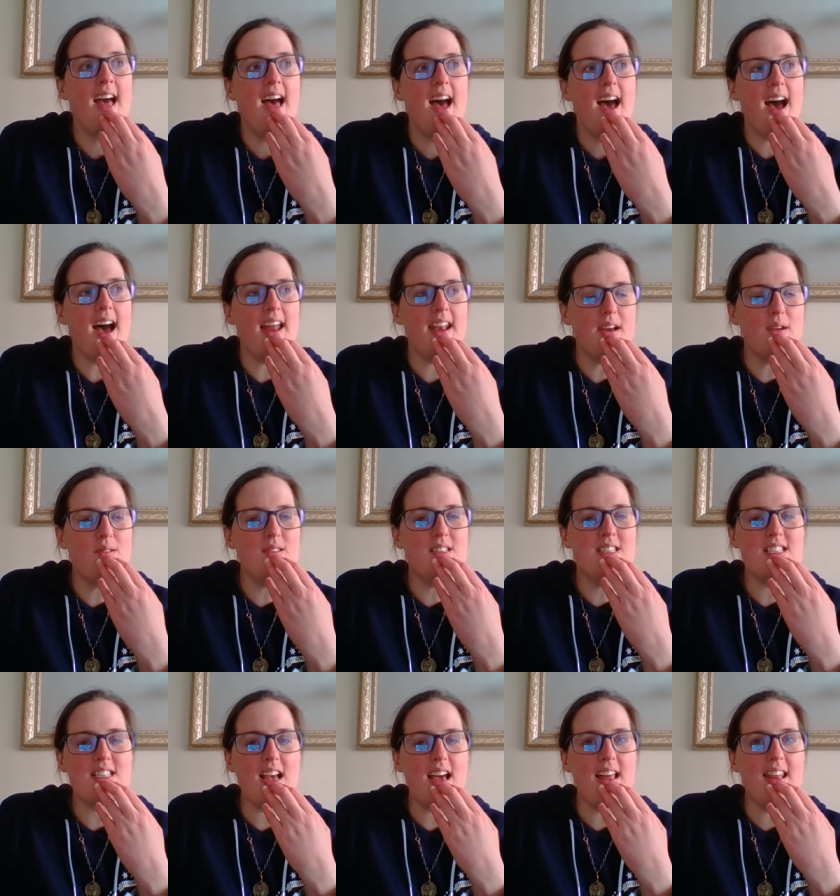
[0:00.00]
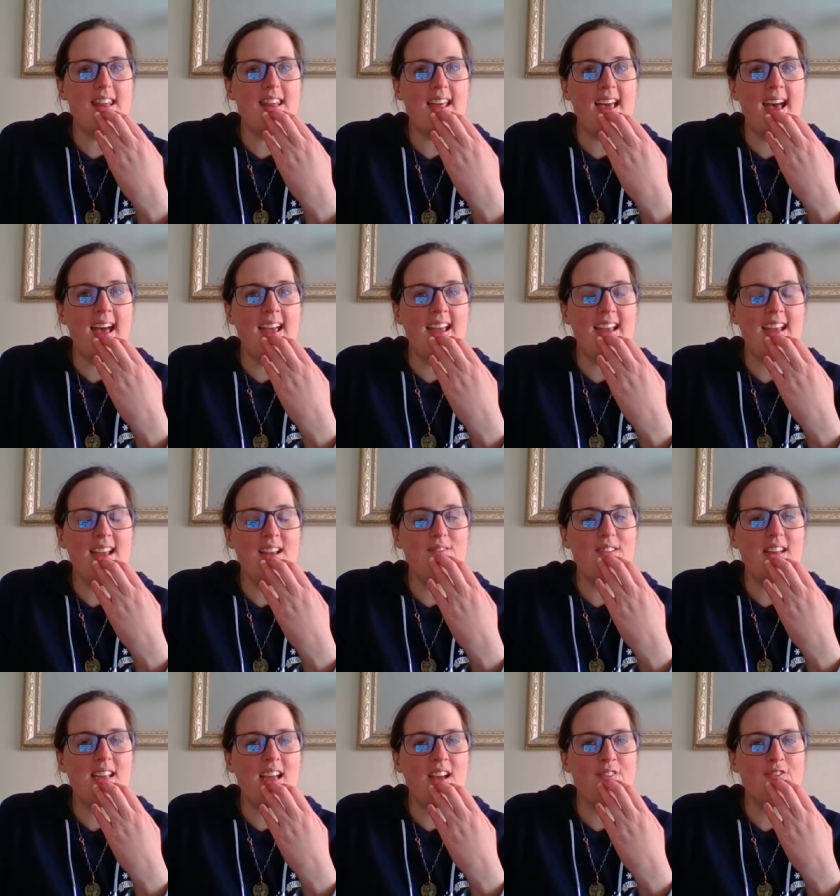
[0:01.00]
And I was sat there
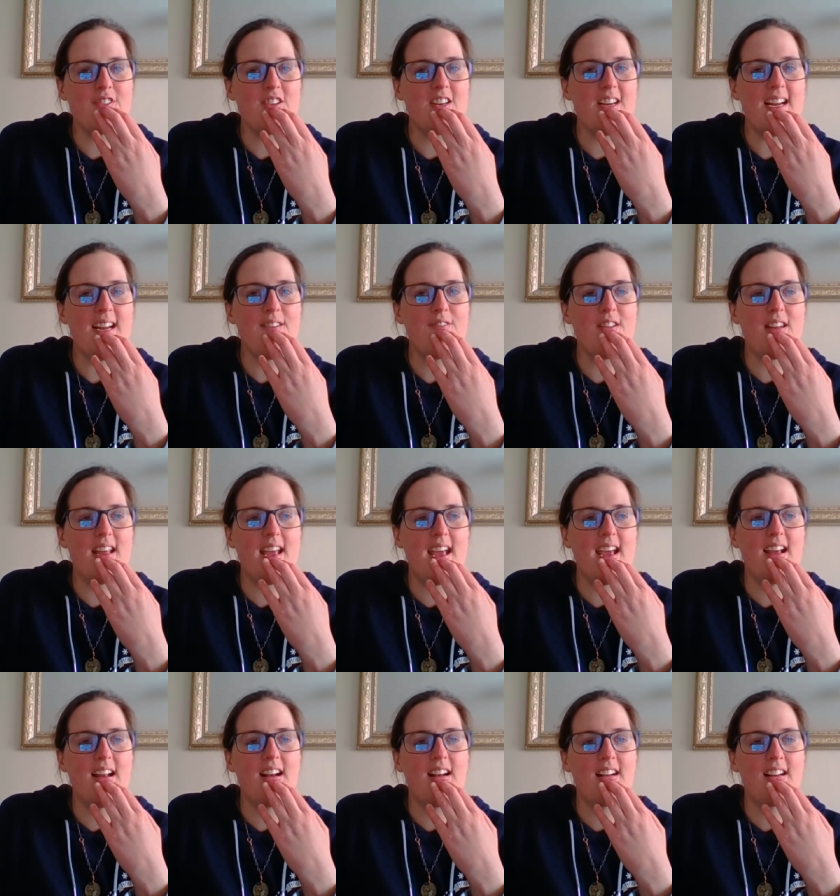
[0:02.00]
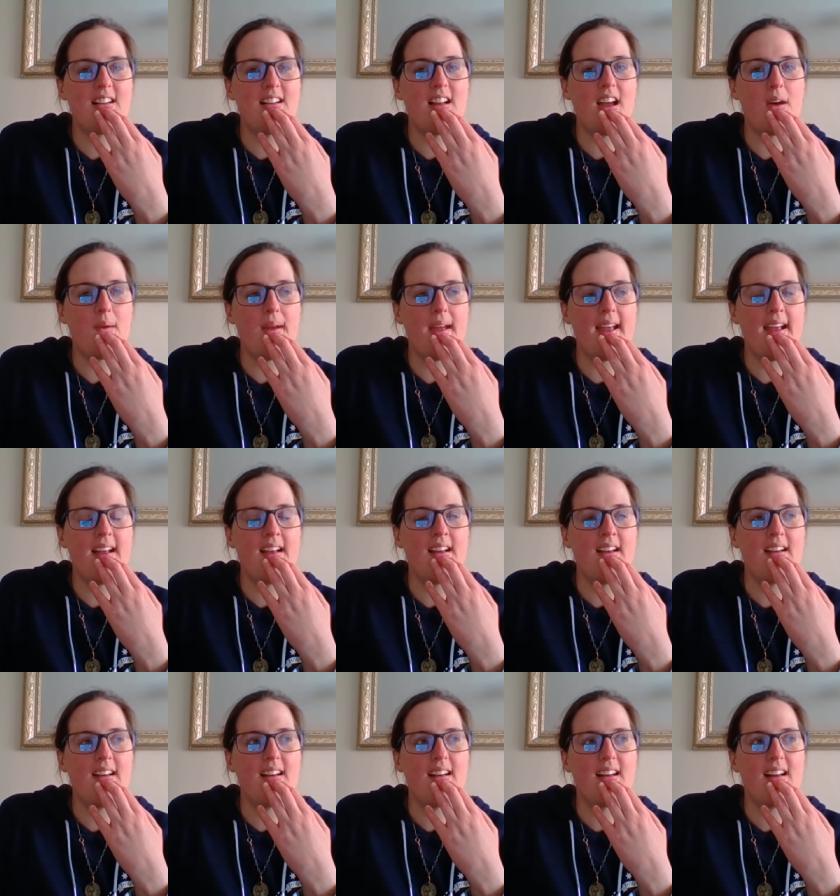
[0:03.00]
evening after evening going,
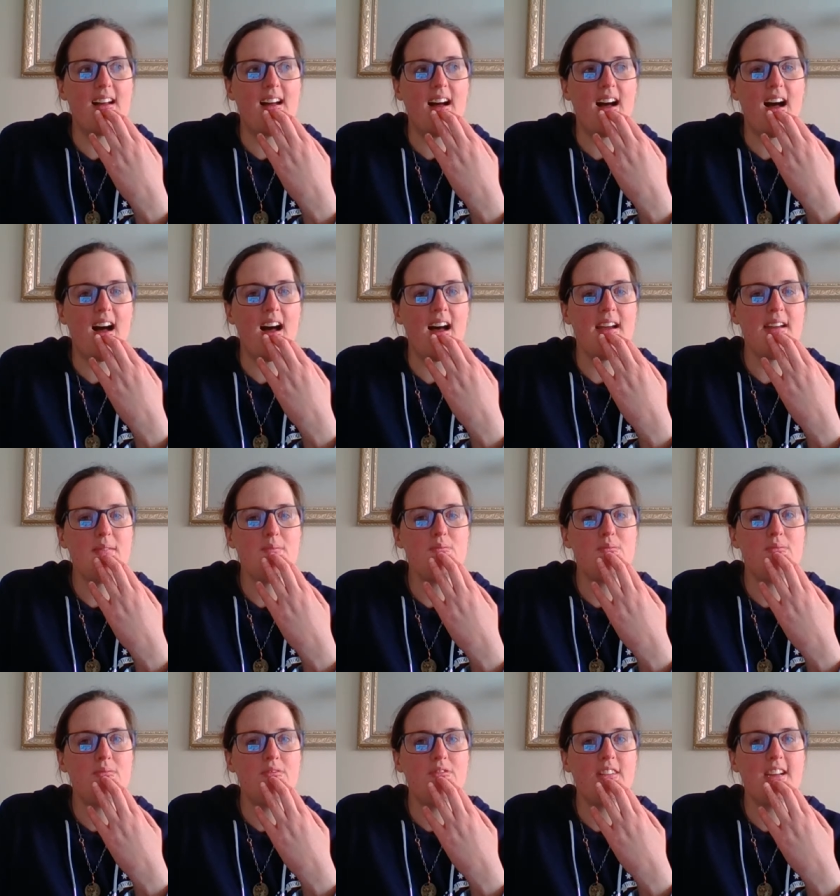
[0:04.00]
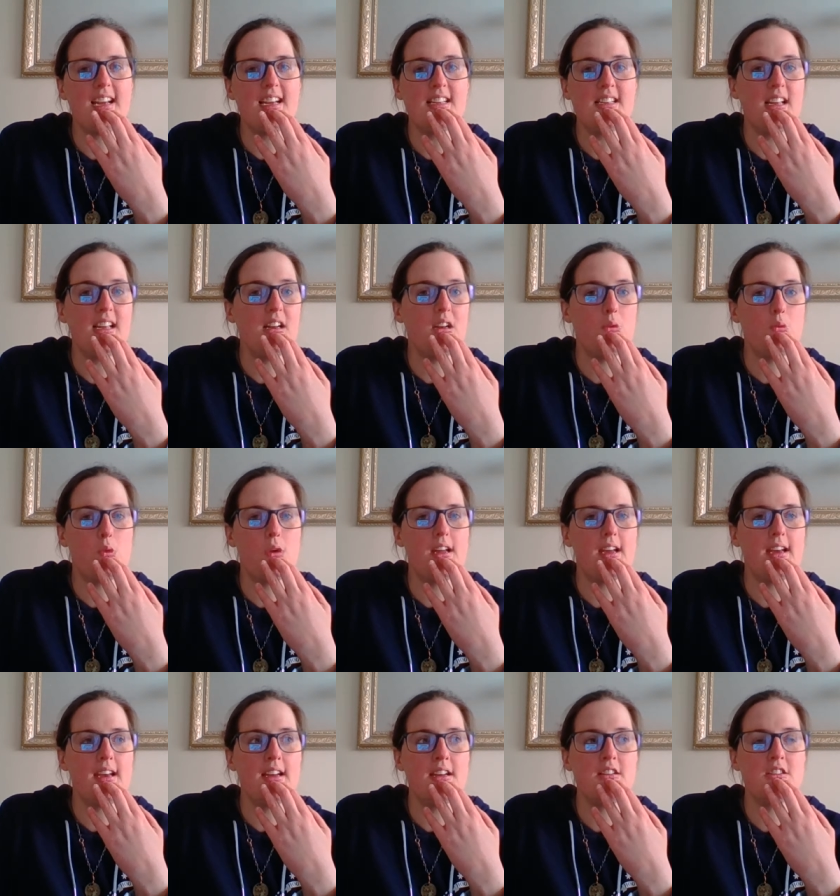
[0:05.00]
I'm reading the
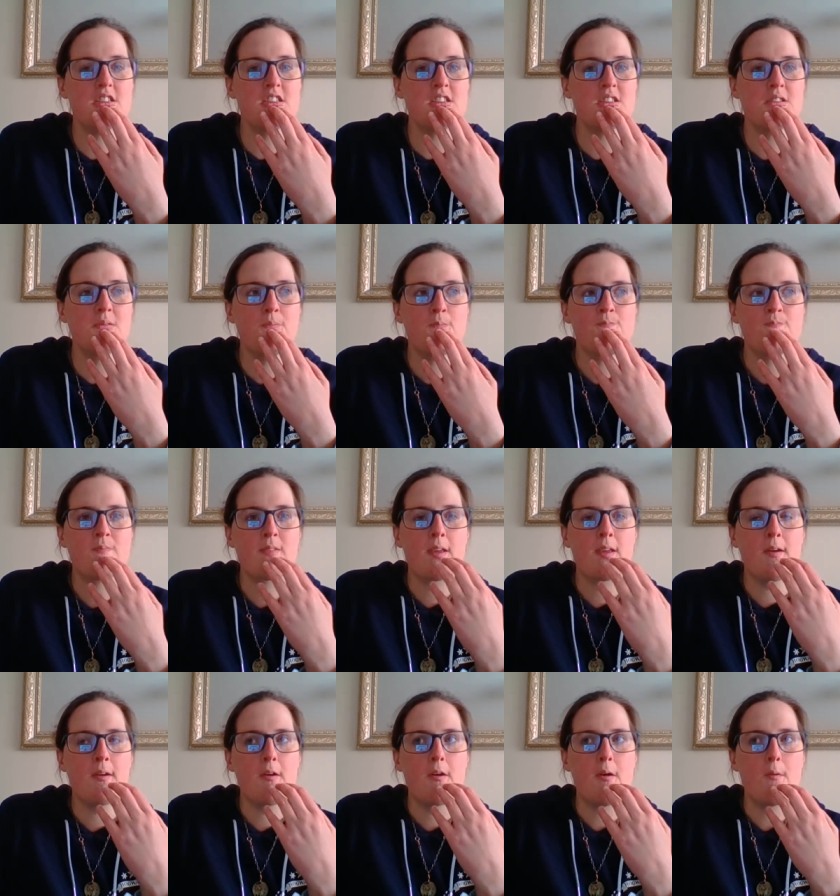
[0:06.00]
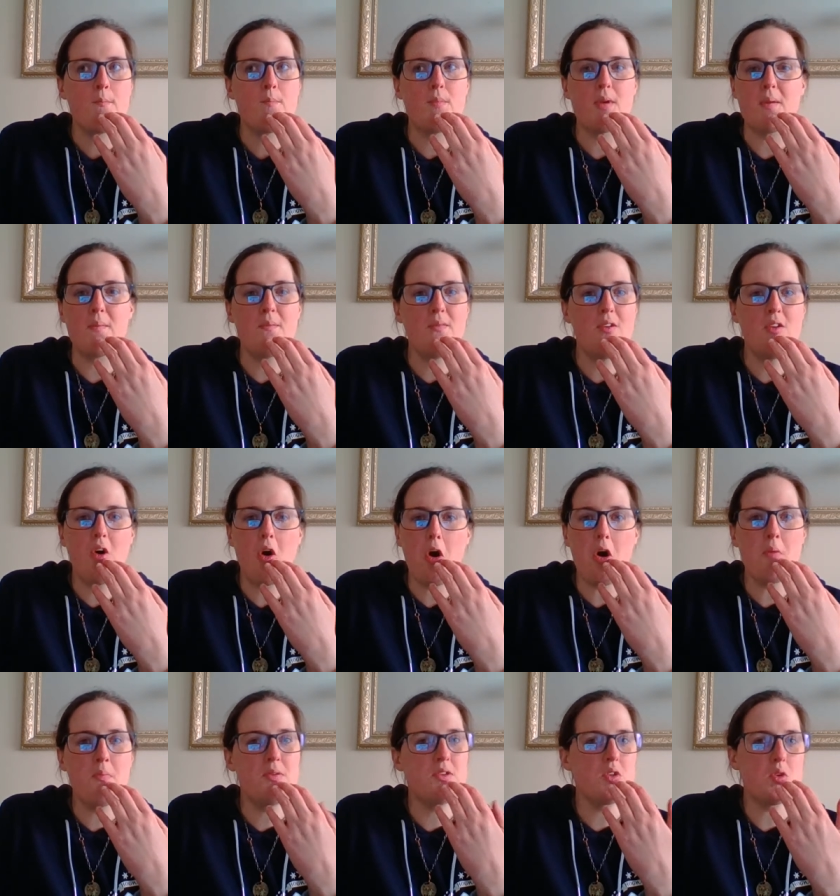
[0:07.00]
words, but I'm not
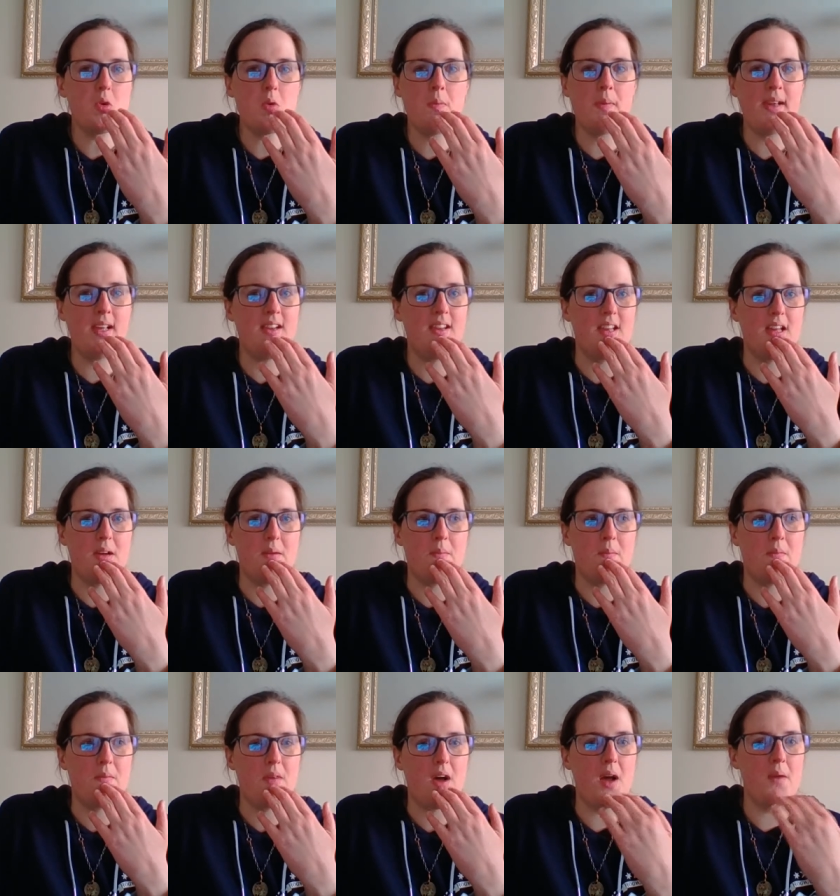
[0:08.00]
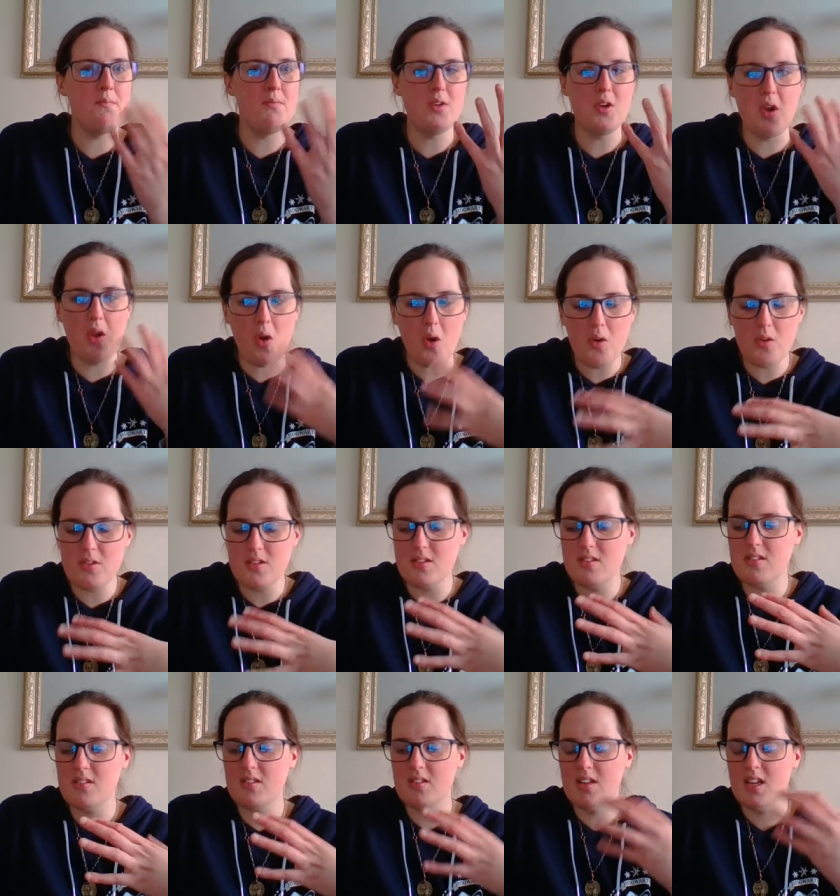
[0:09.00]
absorbing them. I'm not,
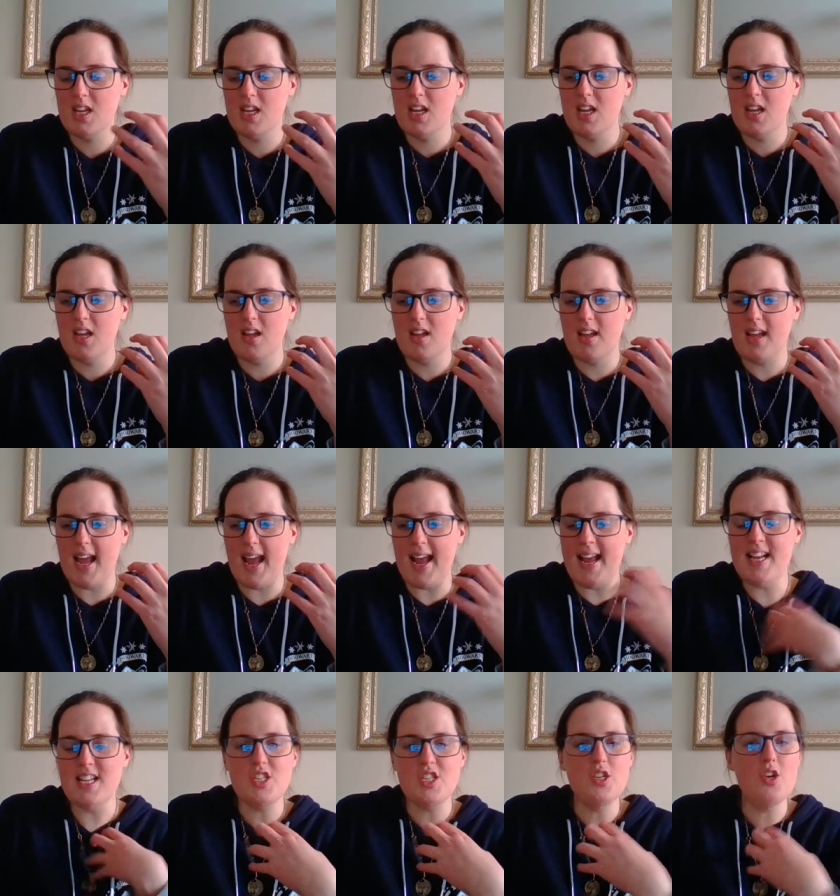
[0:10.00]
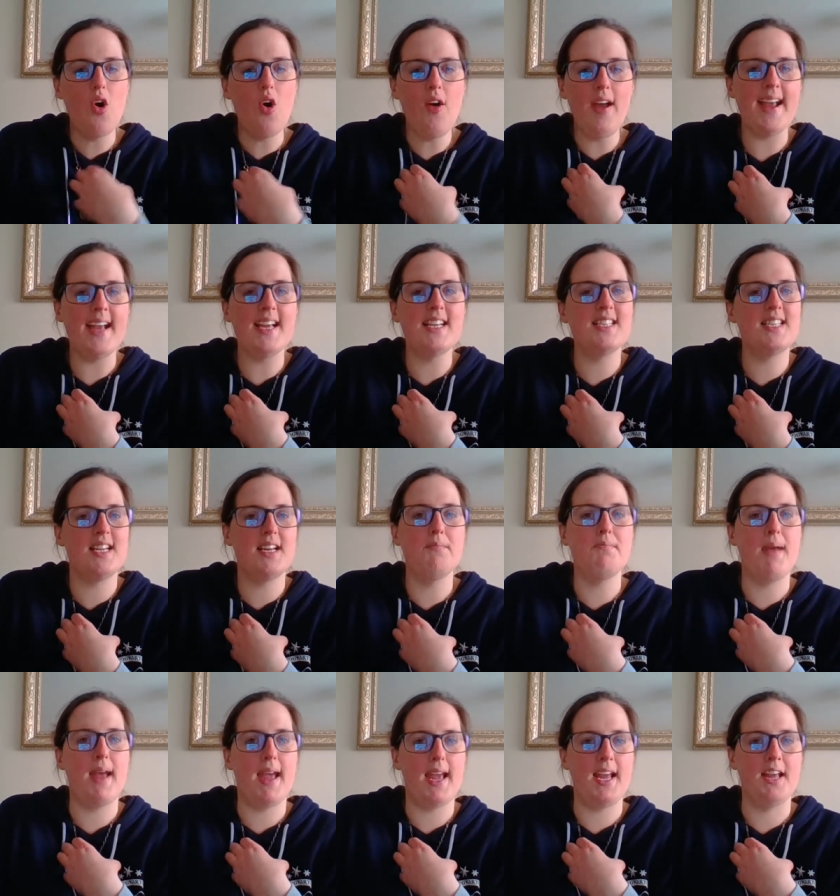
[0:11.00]
it's not hitting
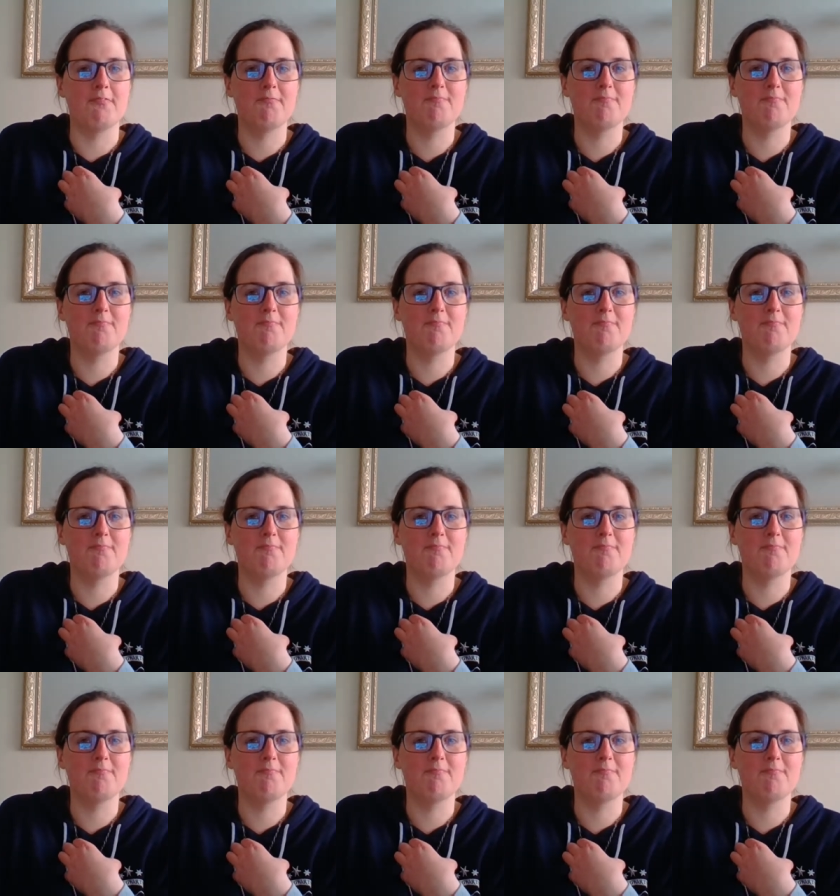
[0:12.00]
me.